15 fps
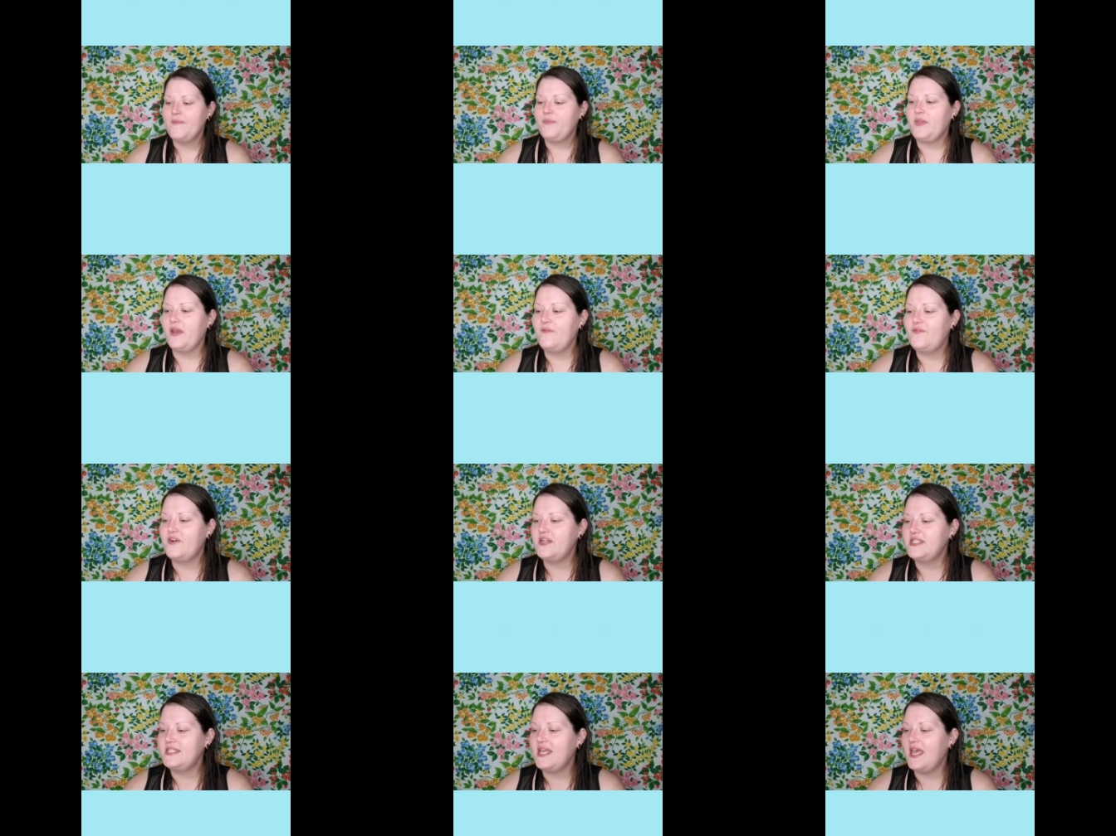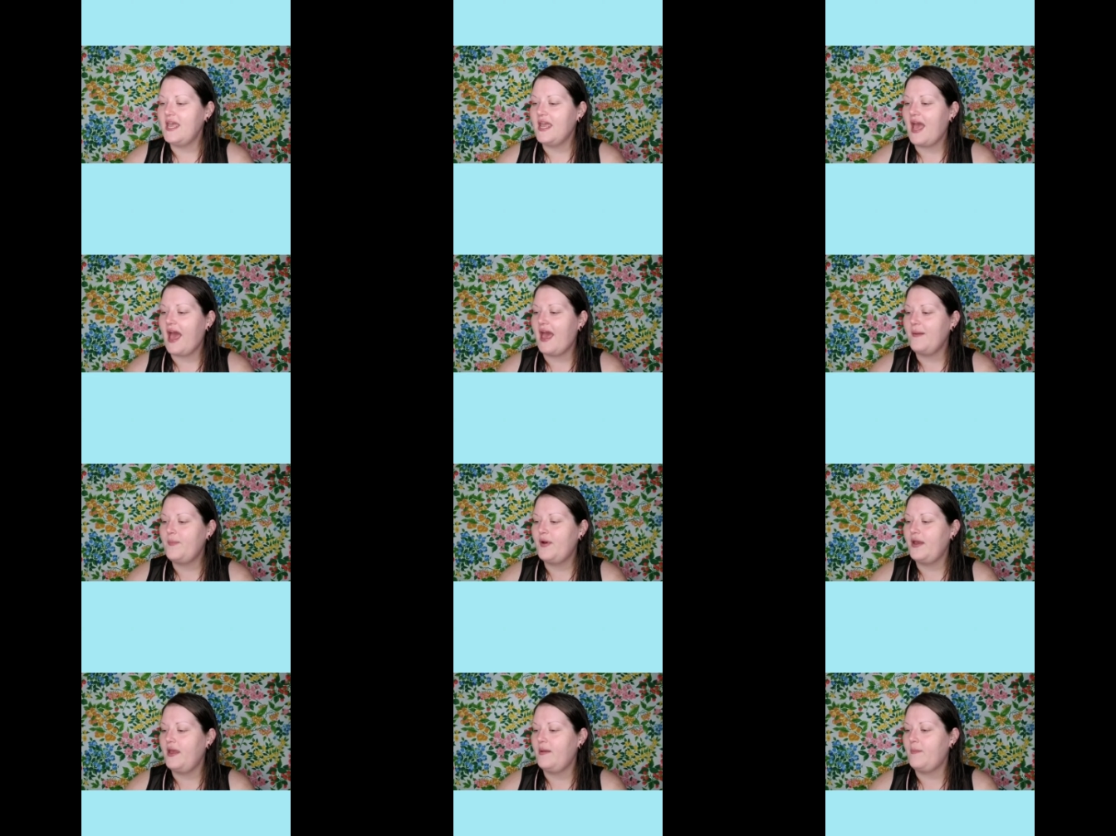The first thing I
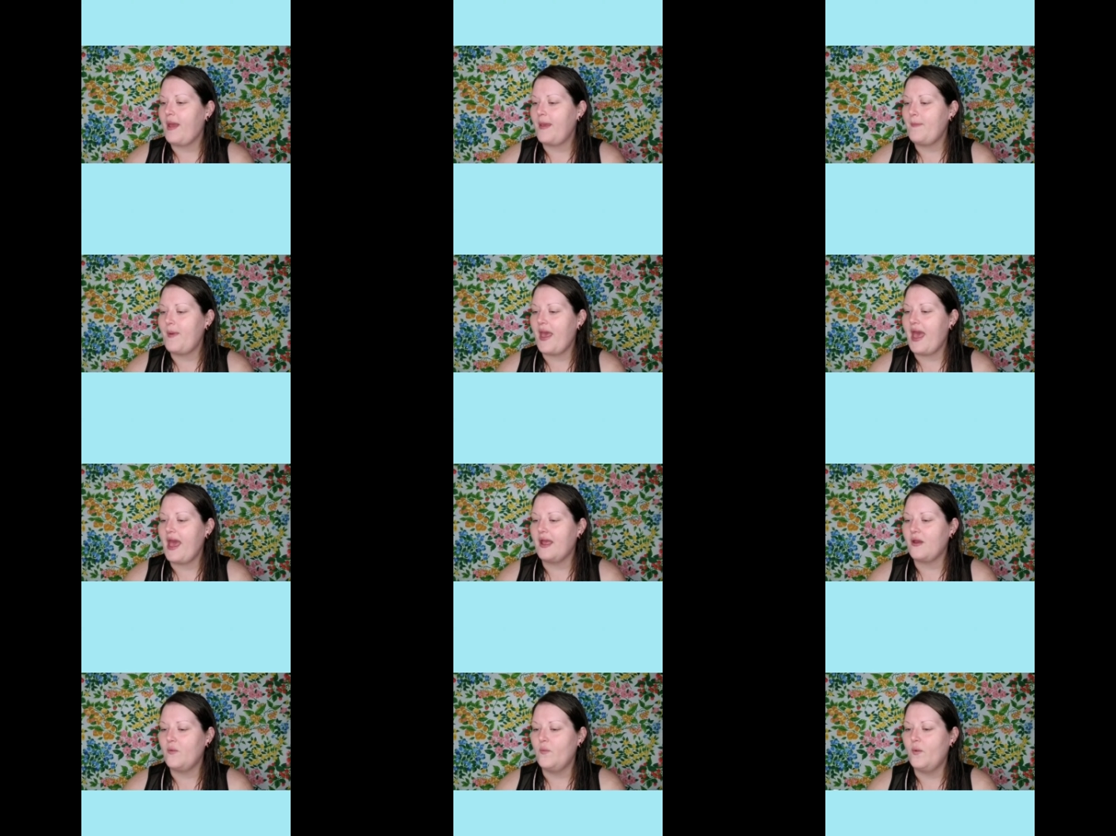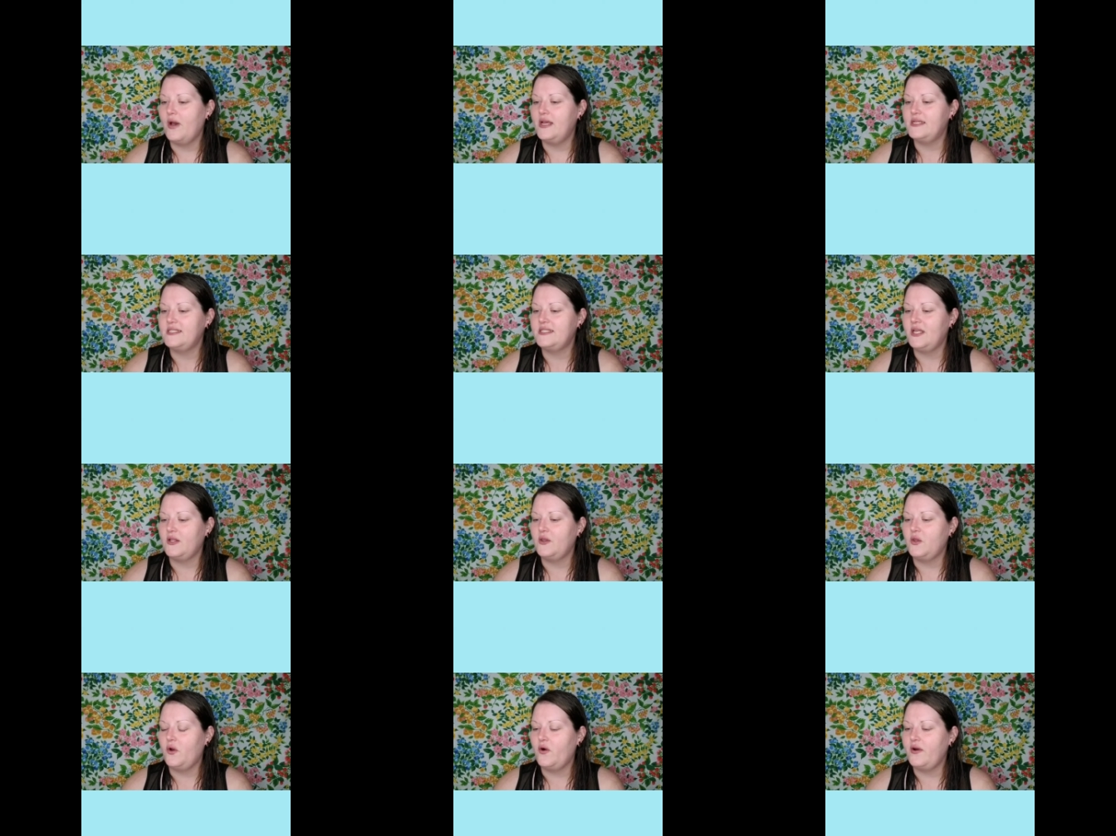put in my bag was the
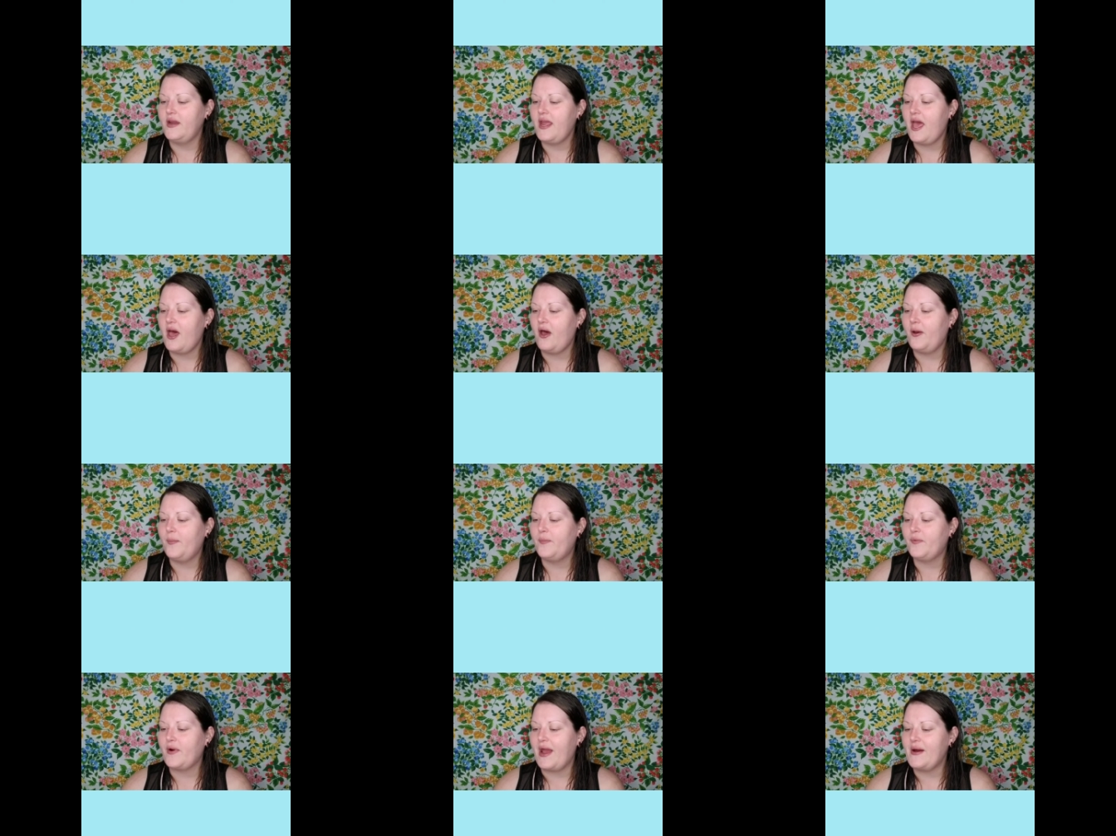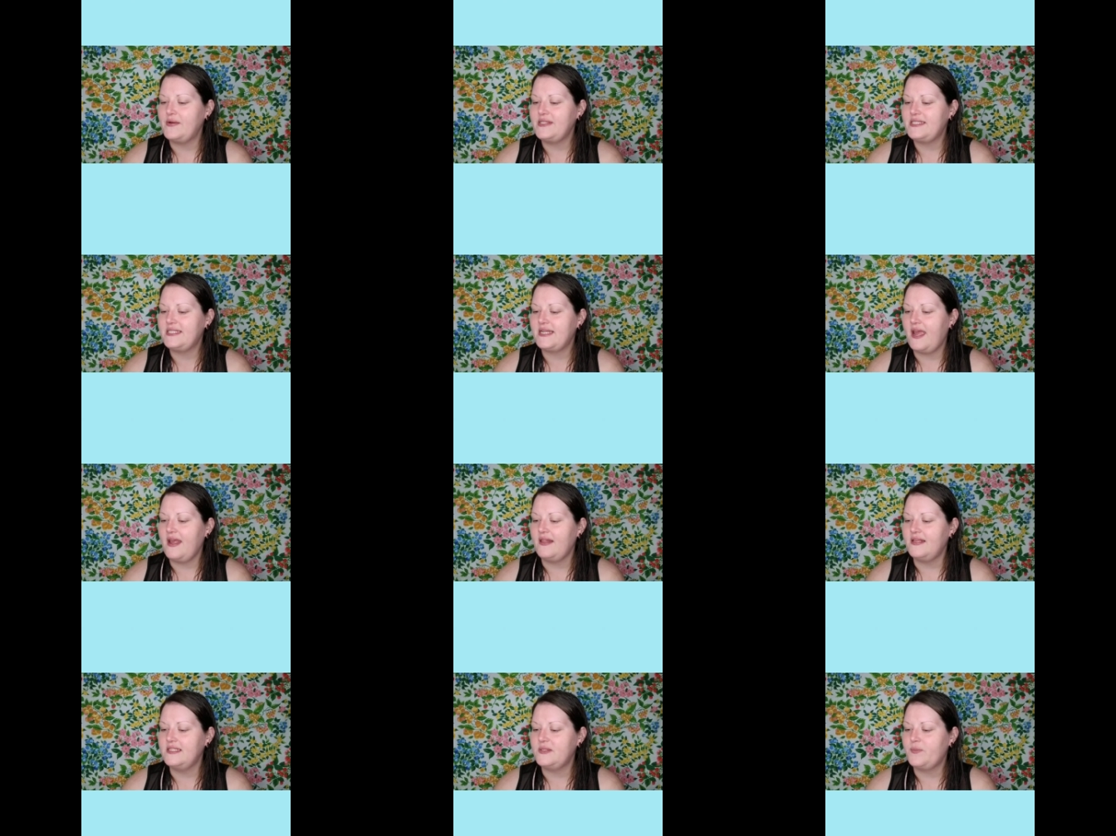L'Oreal Brow
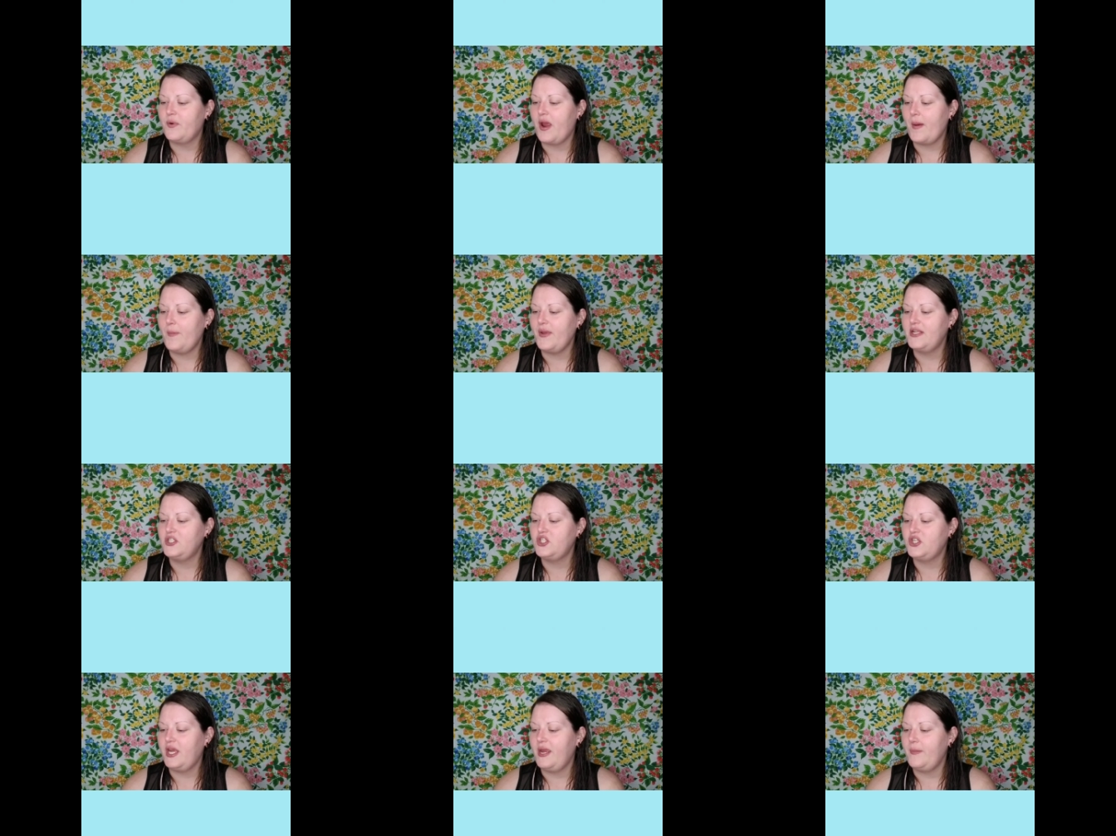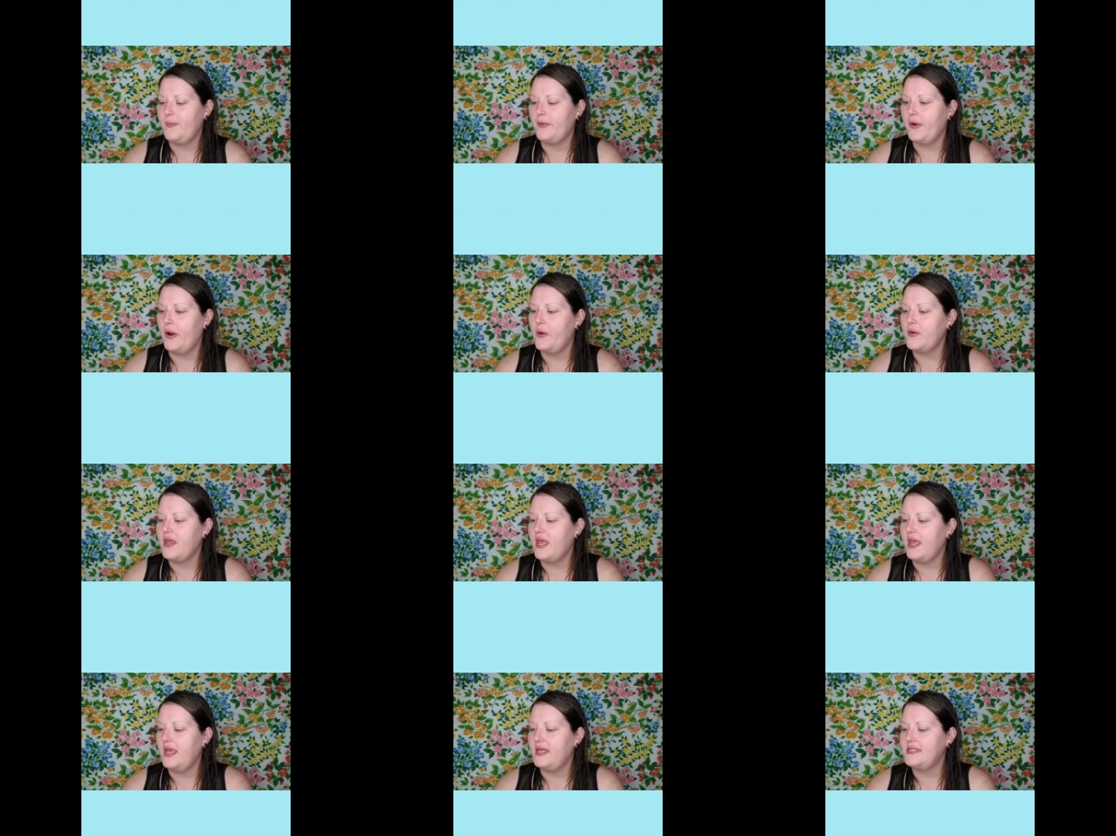Stylist Prep and Shape Pro
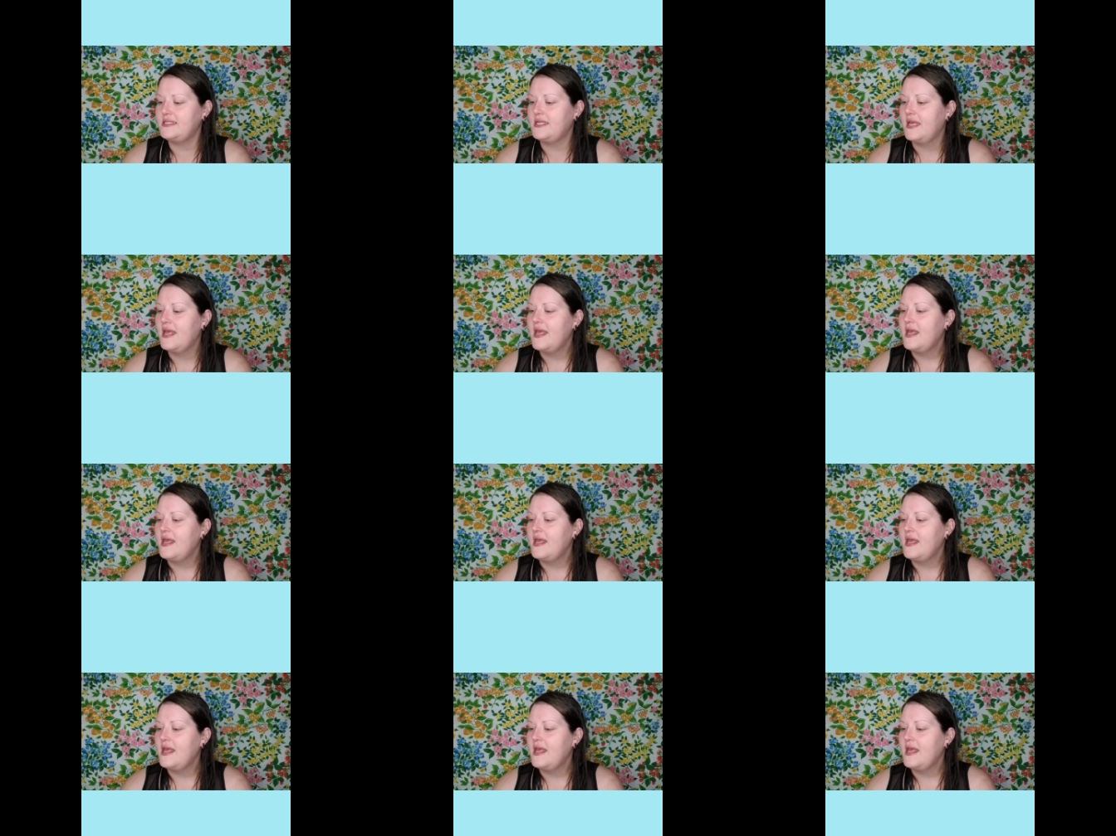Kit.